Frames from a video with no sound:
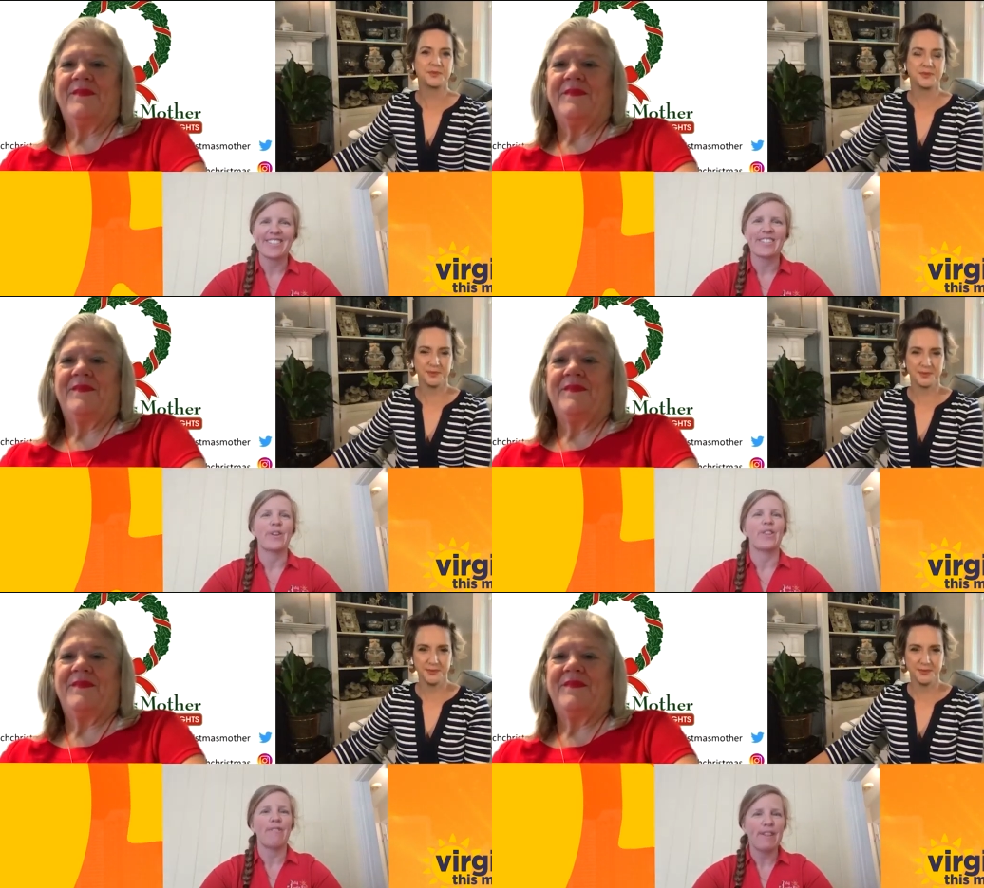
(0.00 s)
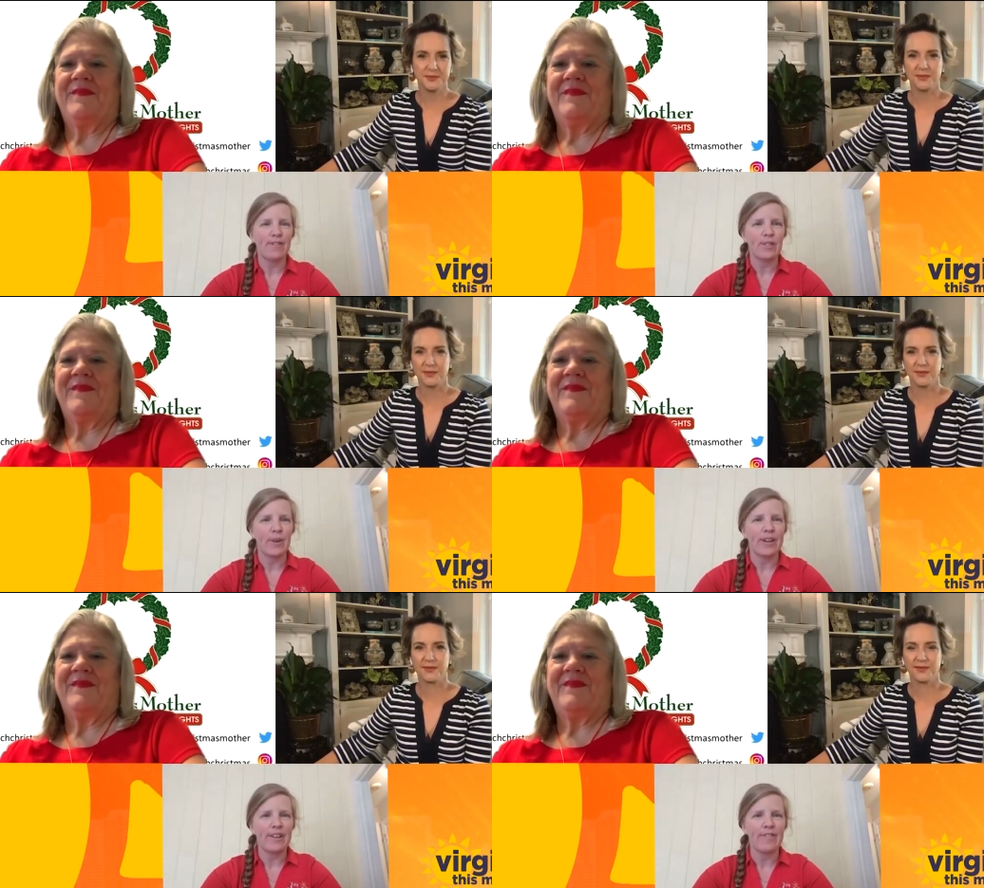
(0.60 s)
Speaker 1: or three for
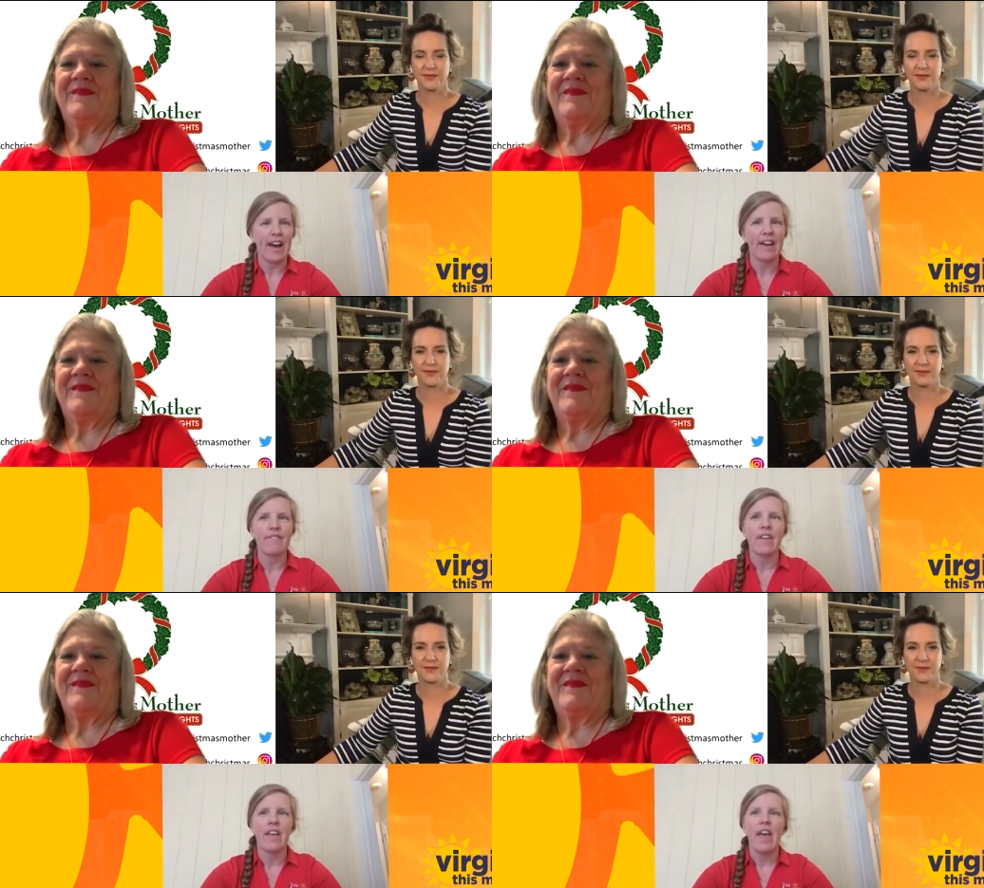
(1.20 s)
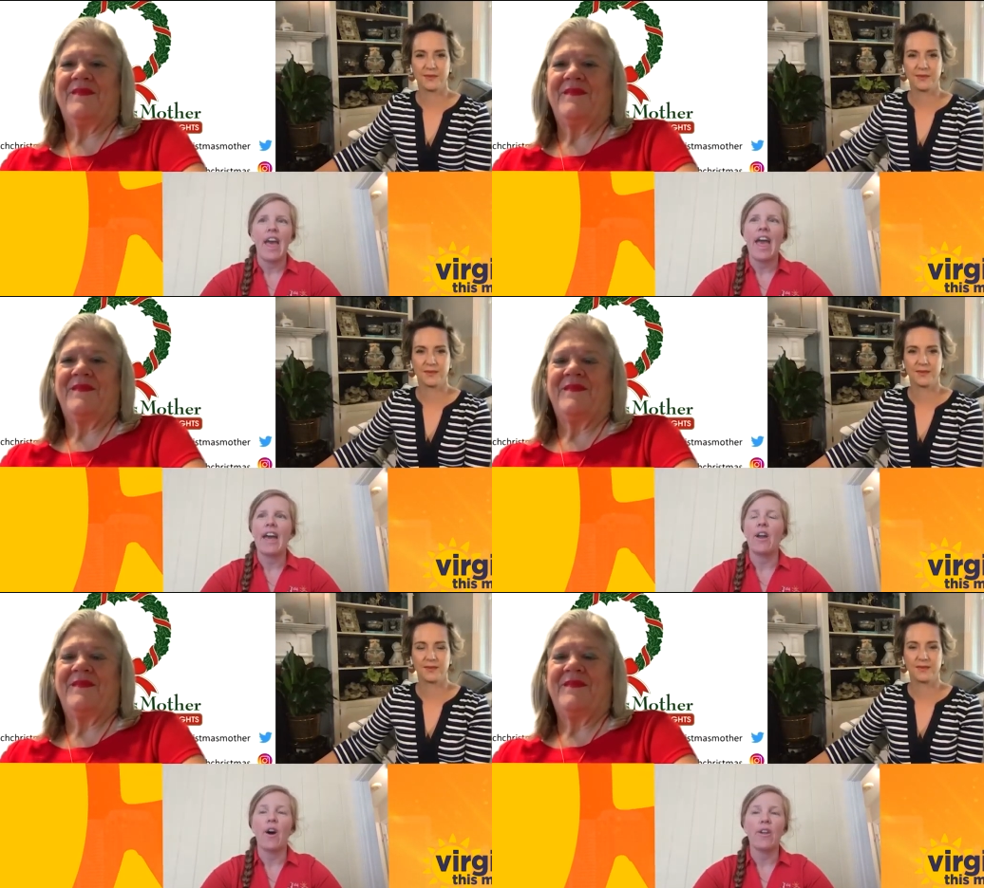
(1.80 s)
25 and
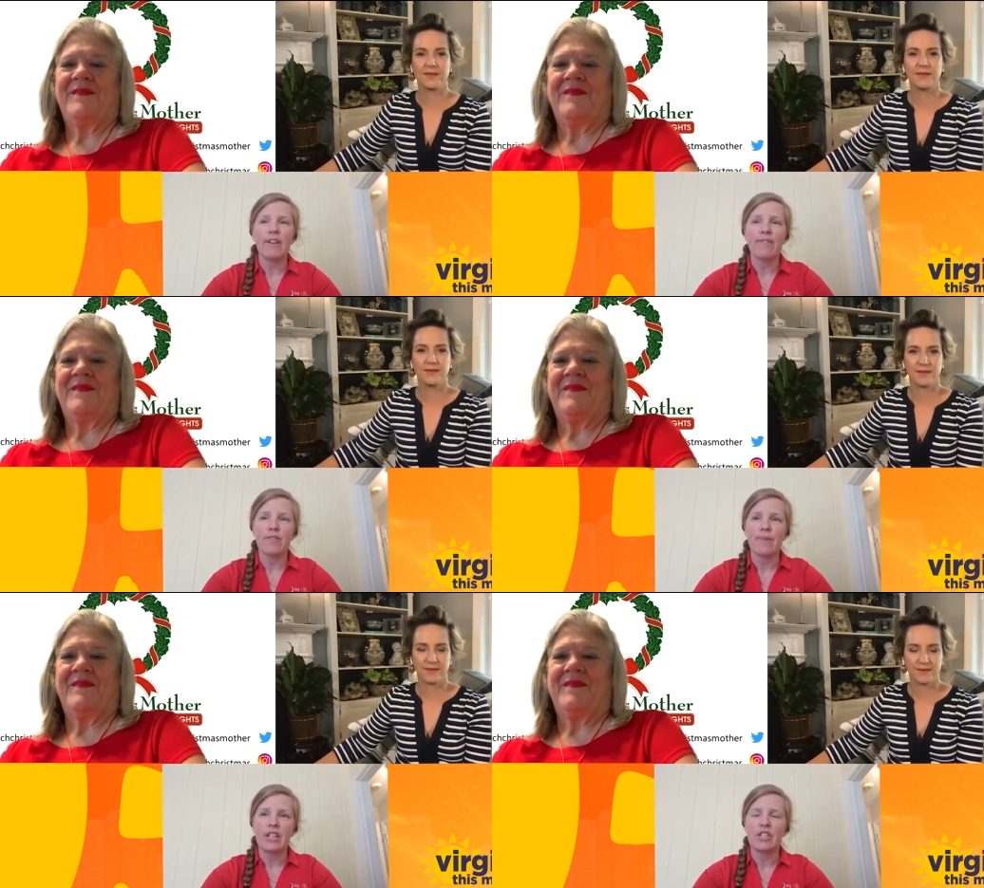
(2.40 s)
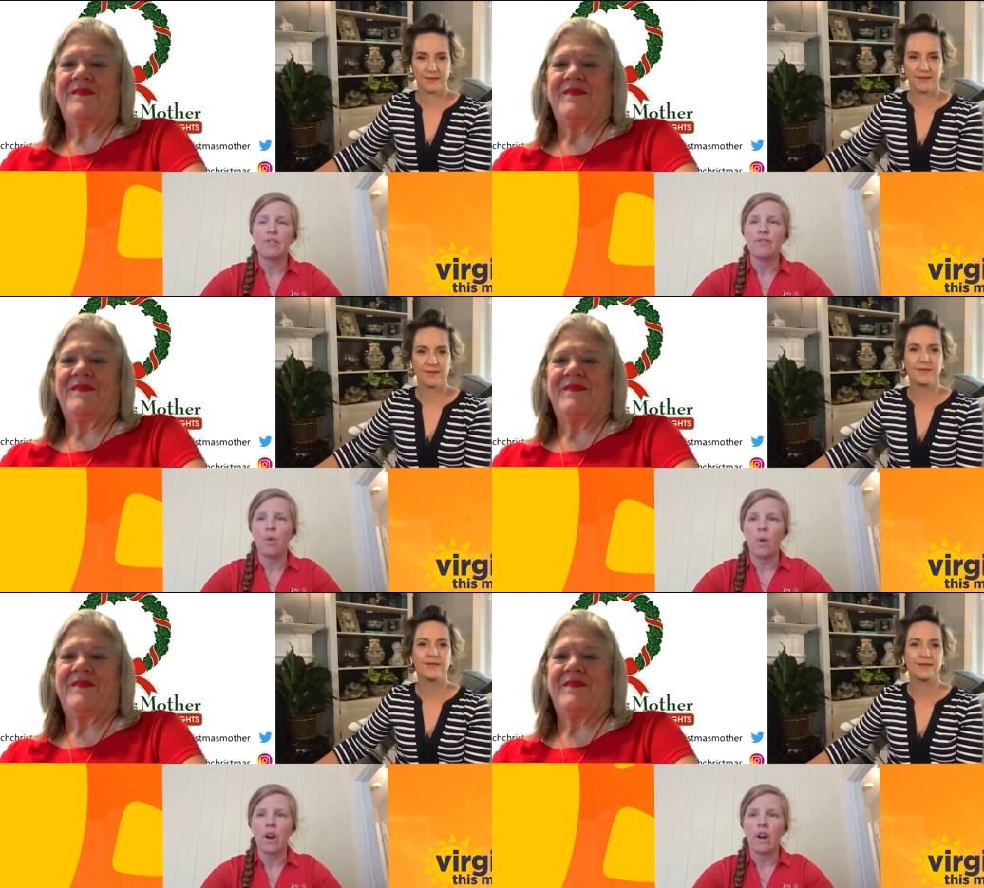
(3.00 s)
all the information
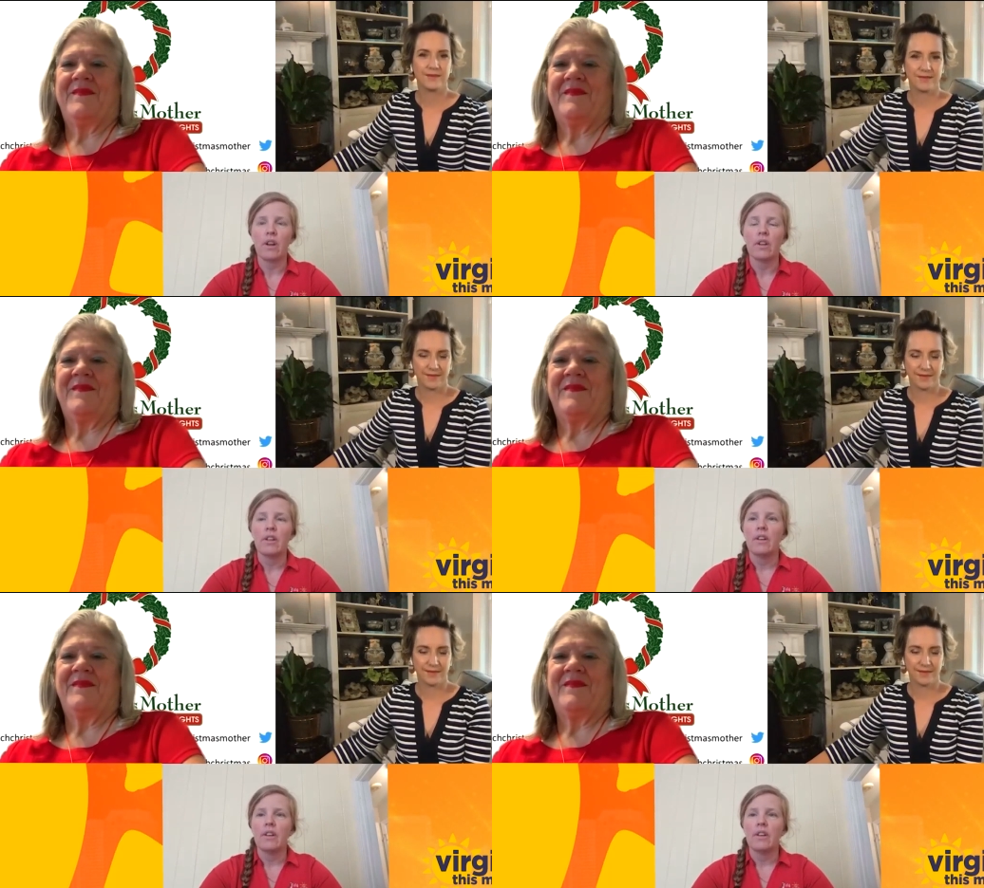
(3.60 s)
for